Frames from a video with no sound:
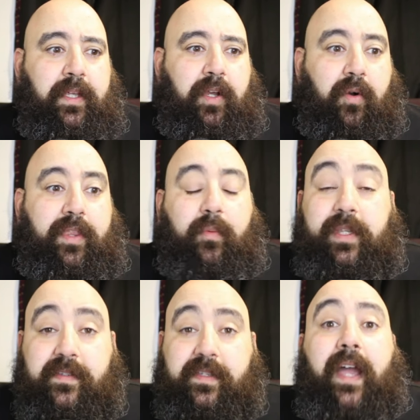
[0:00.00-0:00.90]
or that we
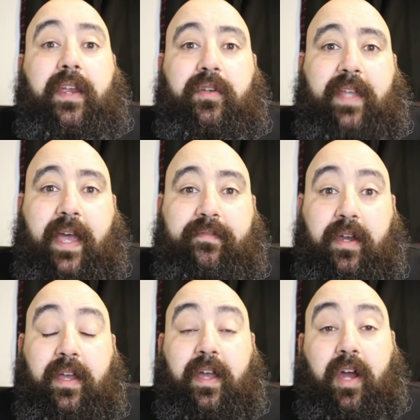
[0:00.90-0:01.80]
desire to have
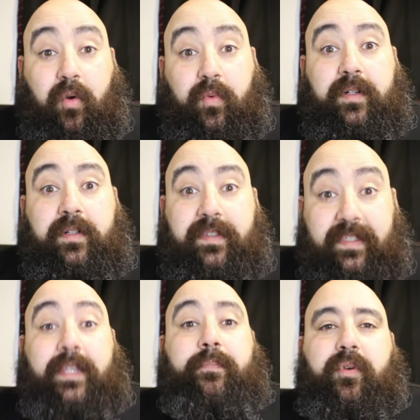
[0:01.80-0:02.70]
a real
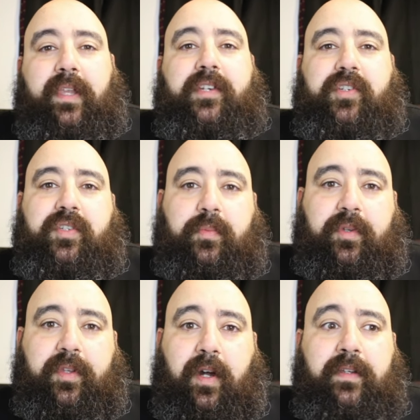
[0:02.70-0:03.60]
deep relationship
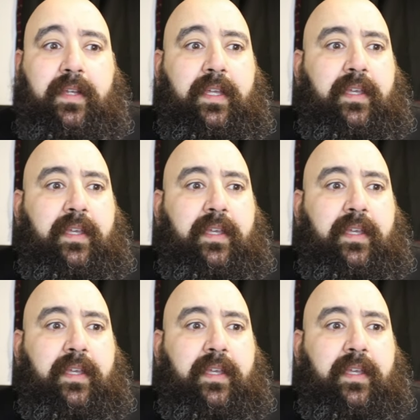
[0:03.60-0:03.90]
with God,